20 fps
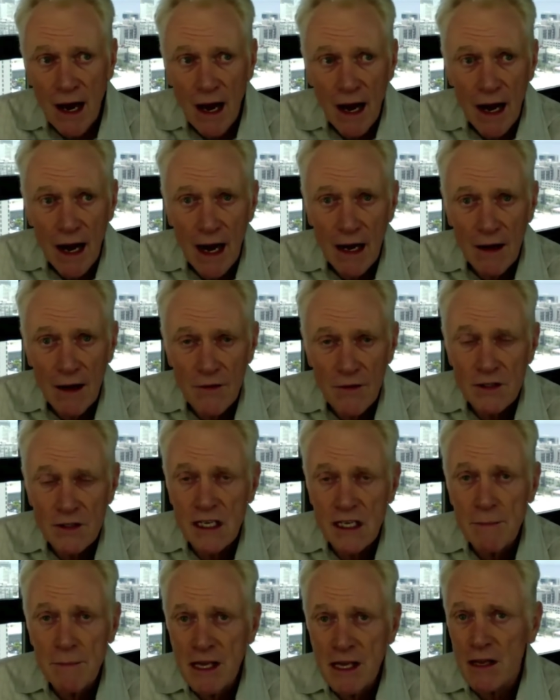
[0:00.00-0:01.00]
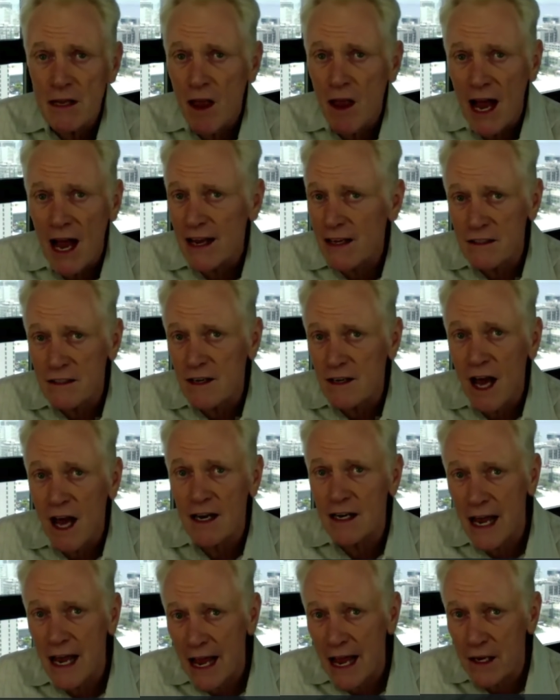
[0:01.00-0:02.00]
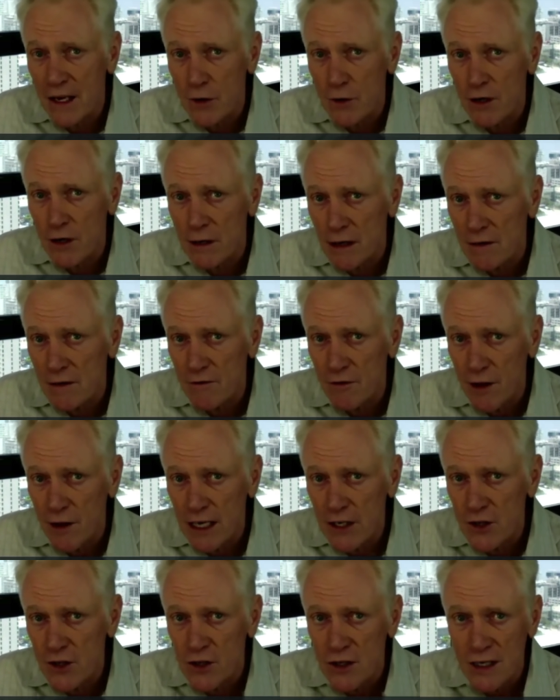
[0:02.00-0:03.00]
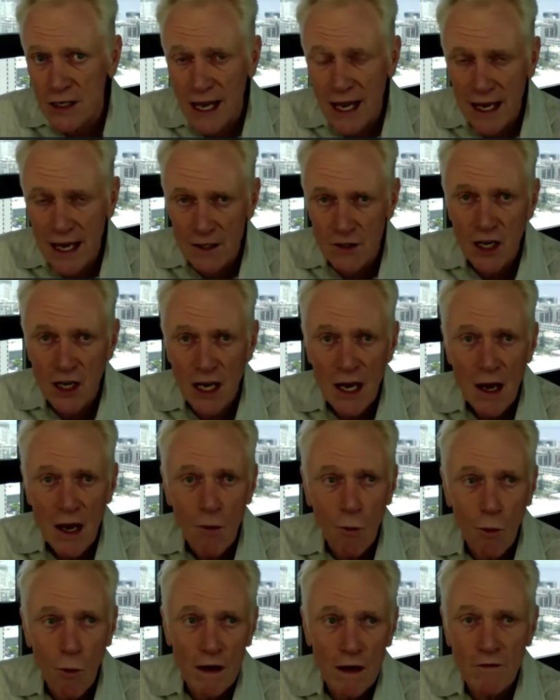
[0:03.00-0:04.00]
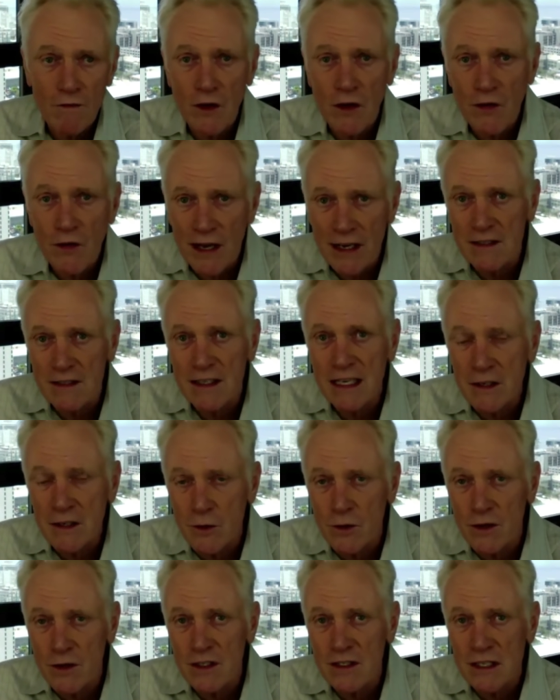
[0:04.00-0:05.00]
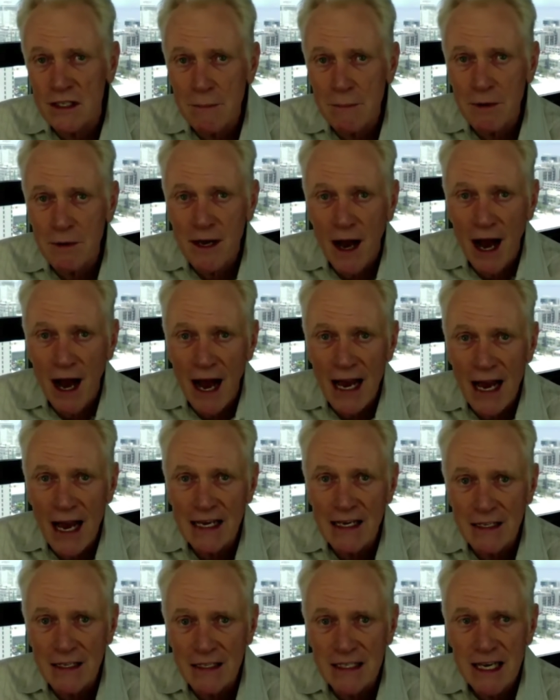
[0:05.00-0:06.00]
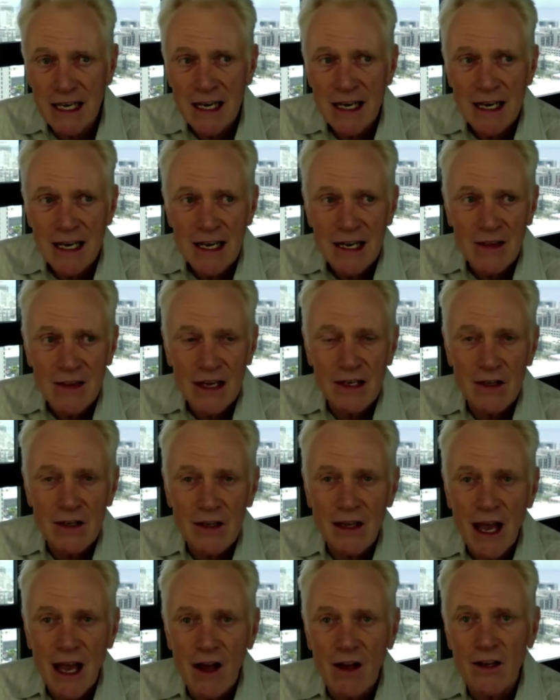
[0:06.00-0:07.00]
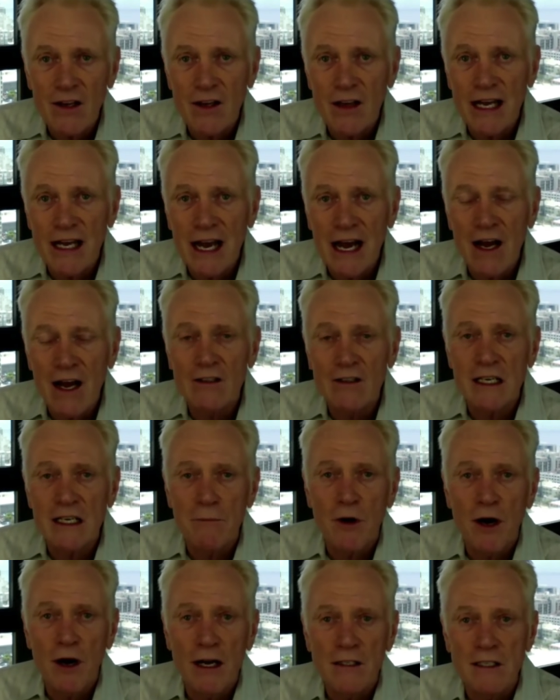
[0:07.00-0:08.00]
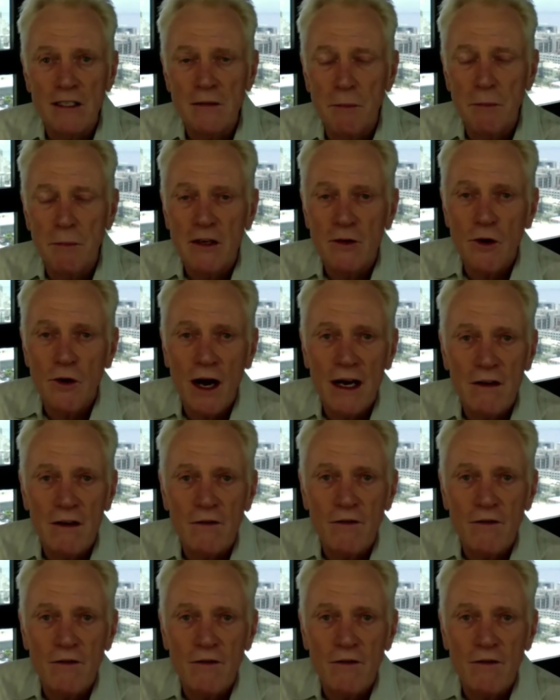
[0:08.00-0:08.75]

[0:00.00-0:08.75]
Uh, the CPI is not an accurate inflation gauge. One of the things they do in the CPI is they calculate housing prices by trying to